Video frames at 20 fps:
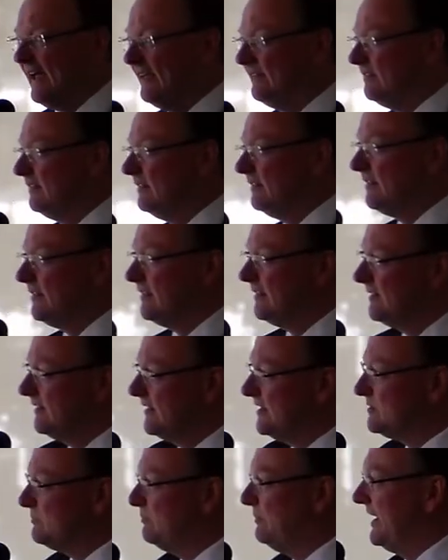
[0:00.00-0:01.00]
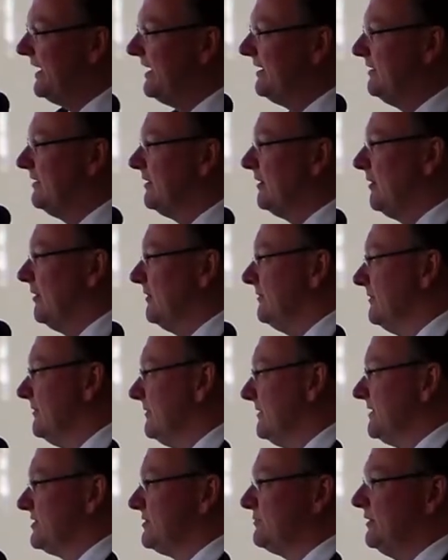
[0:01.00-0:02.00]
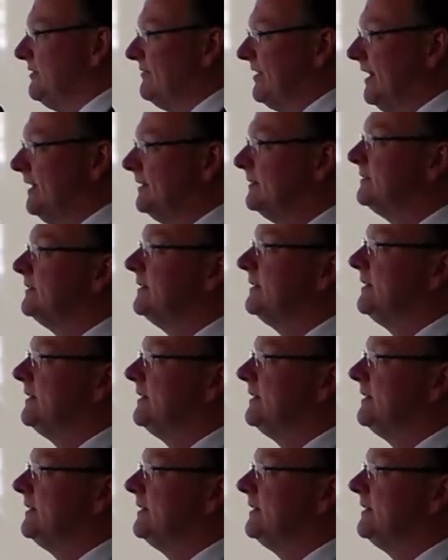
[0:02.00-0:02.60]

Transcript: And this bend on this river,